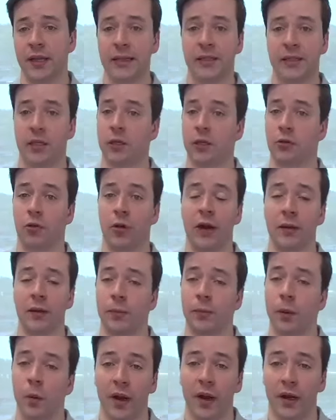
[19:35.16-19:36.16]
a
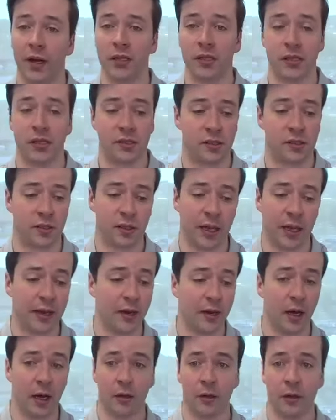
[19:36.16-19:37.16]
great point, because it's, yeah,
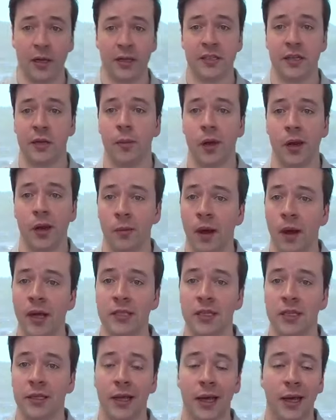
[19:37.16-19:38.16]
not only is it
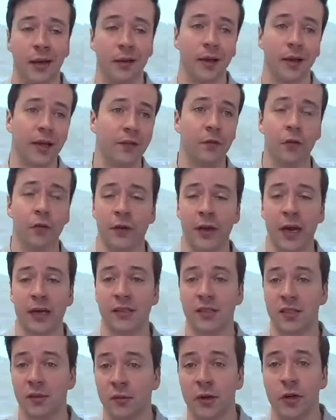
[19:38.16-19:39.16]
minimizing that, like if you've
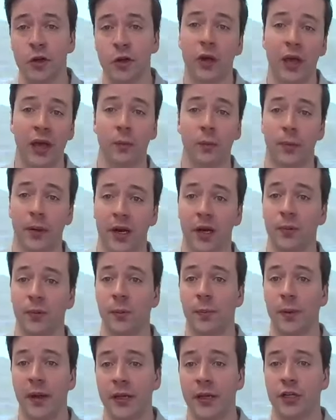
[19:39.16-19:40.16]
got someone who can't pick up
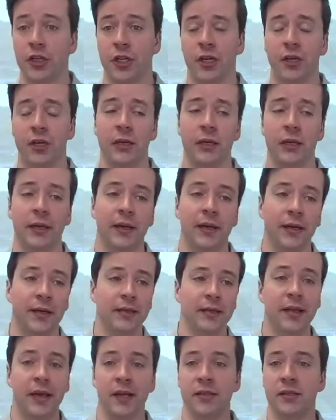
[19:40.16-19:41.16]
a patient,
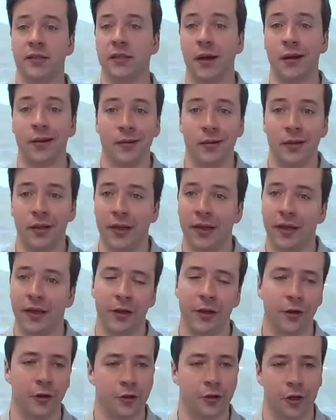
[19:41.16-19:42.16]
then suddenly
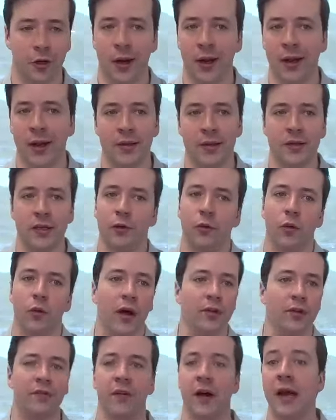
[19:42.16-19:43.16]
you're trying to
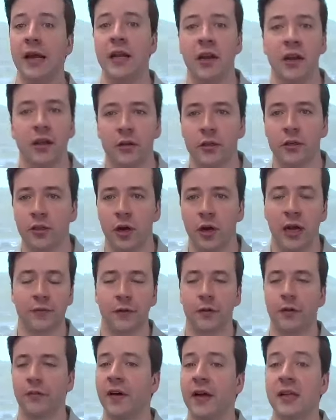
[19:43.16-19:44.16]
what? Find another
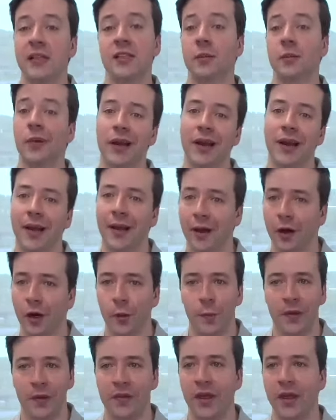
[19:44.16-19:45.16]
driver, find somebody to
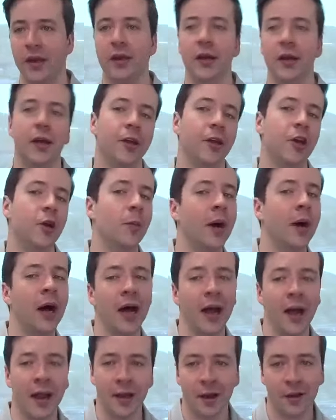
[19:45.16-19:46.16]
help, and then you're
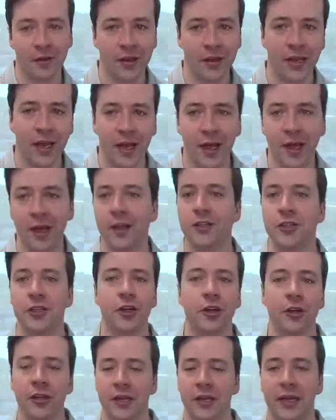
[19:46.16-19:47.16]
behind on the day because you
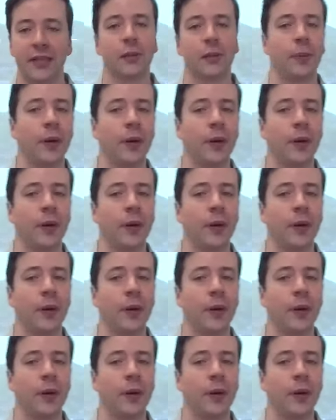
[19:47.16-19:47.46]
couldn't get the